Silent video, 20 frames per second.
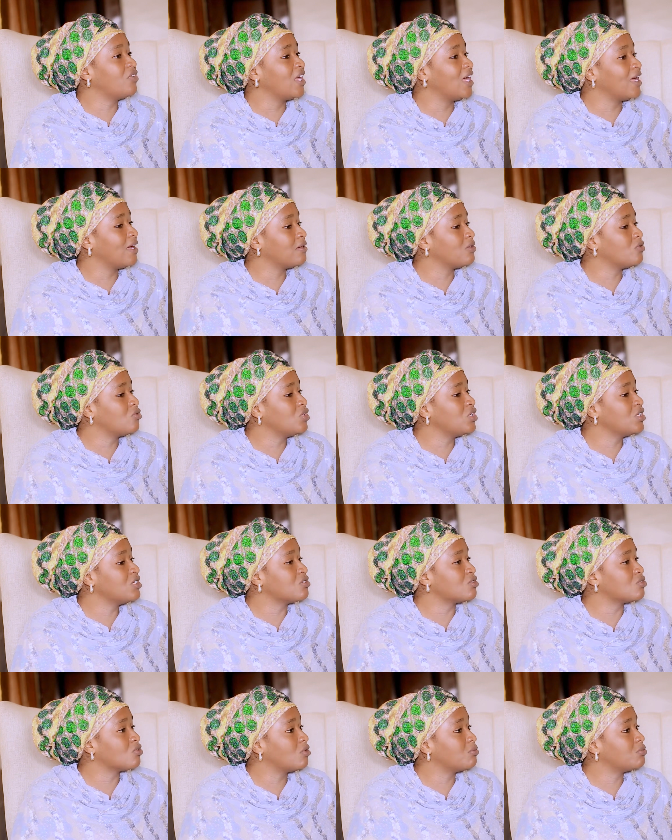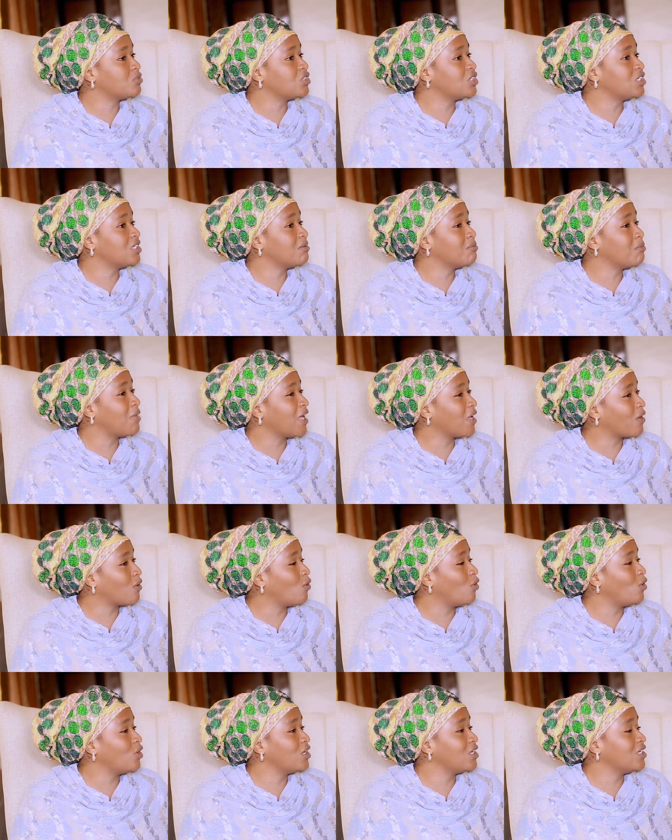they are doing something, my
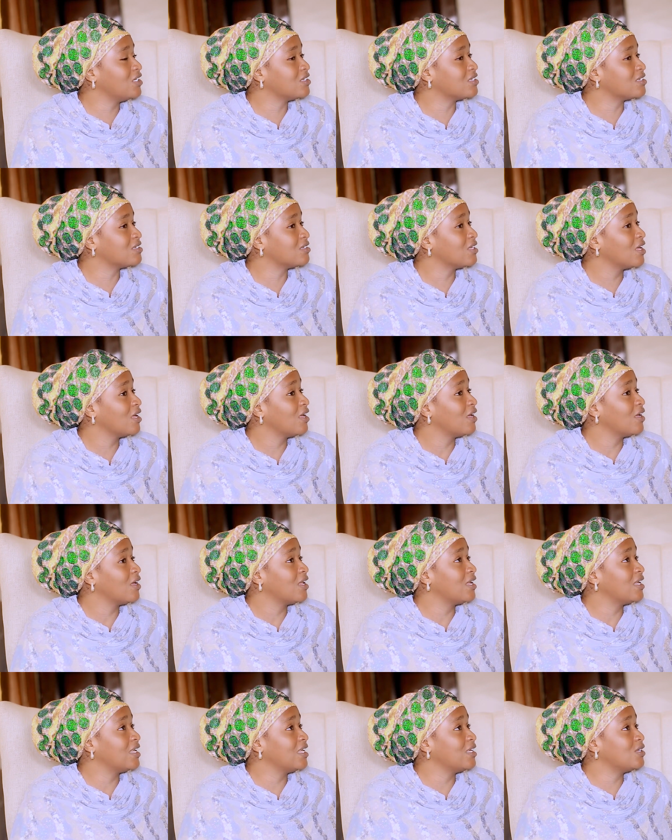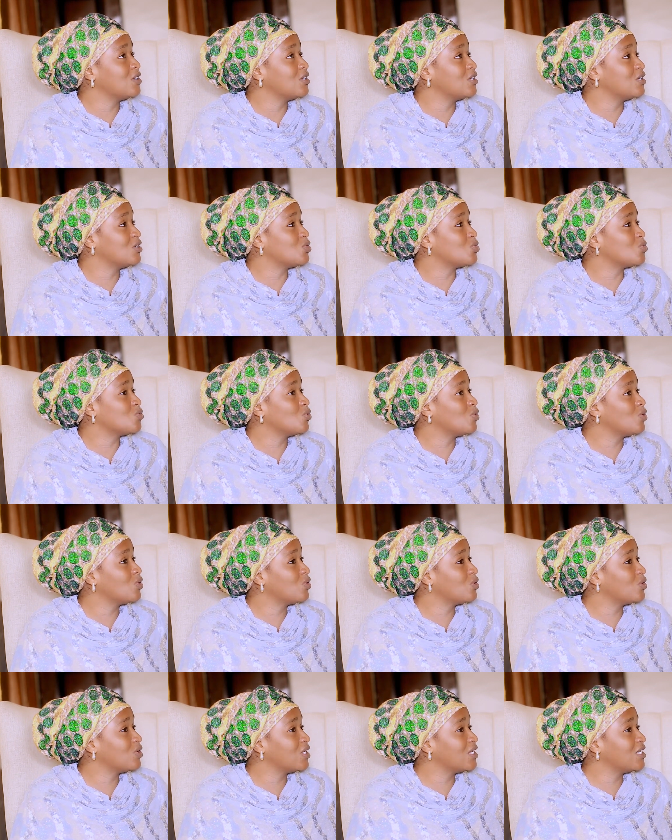call is they
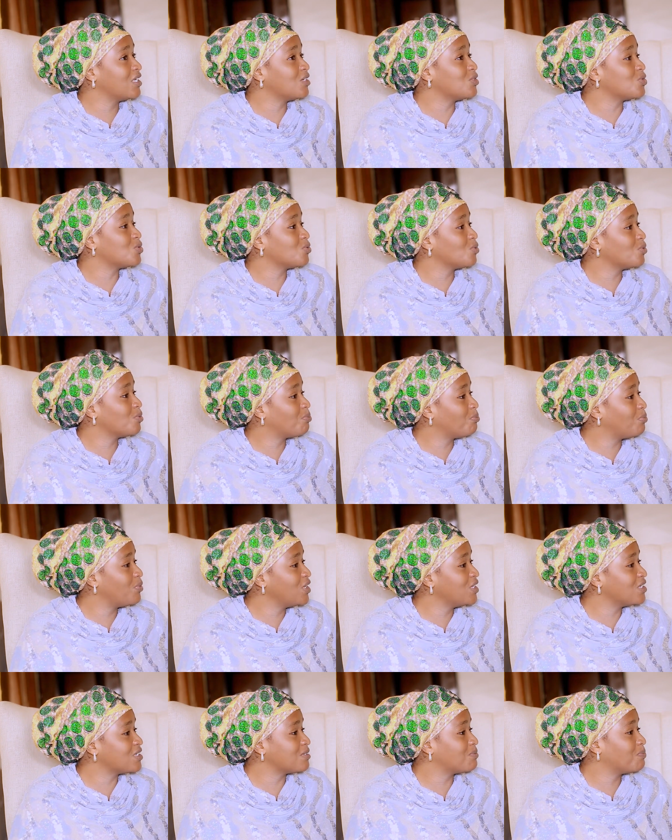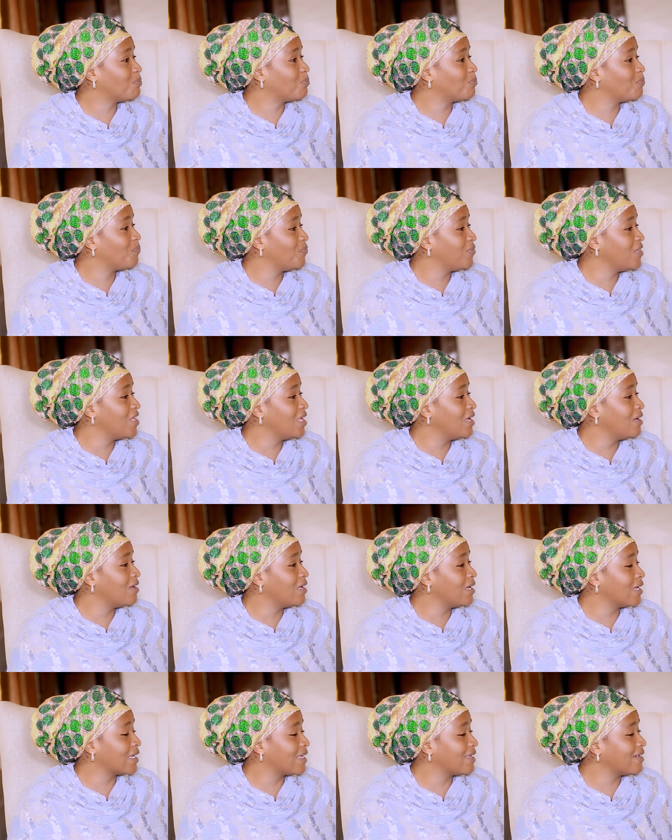should please
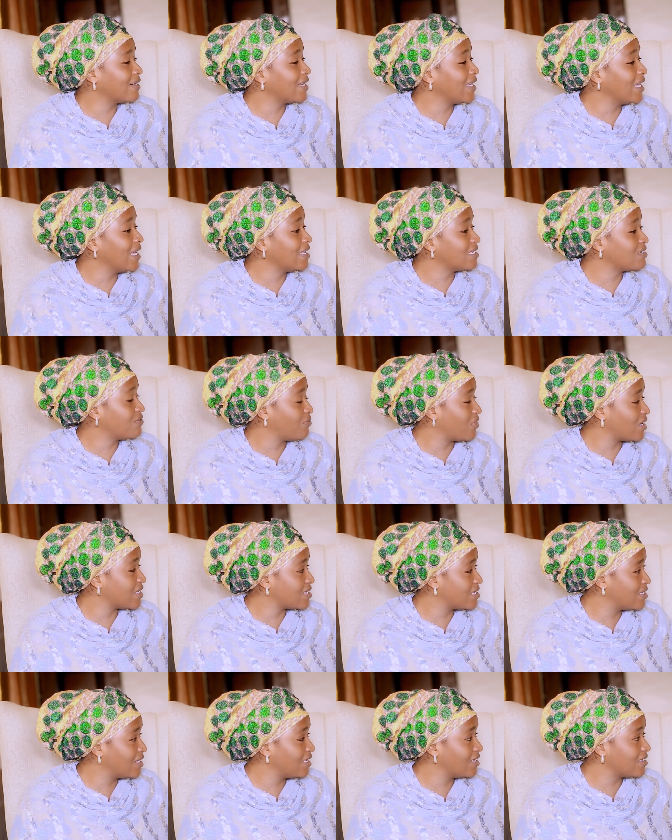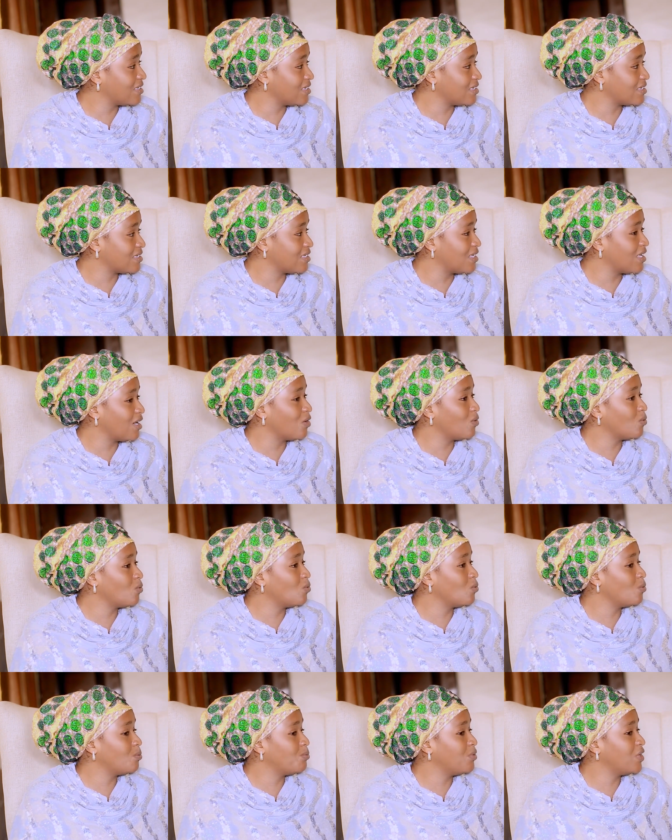create facilities that
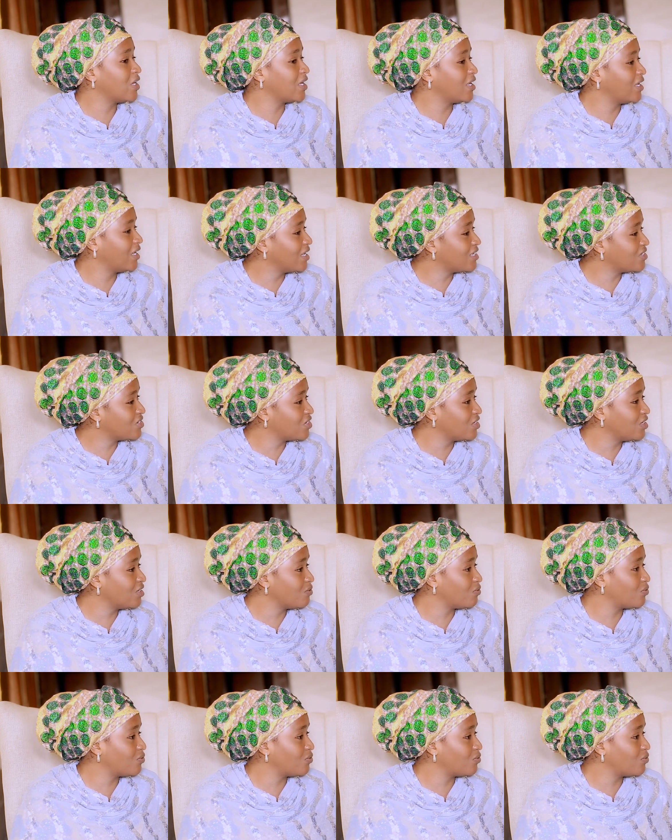will be catering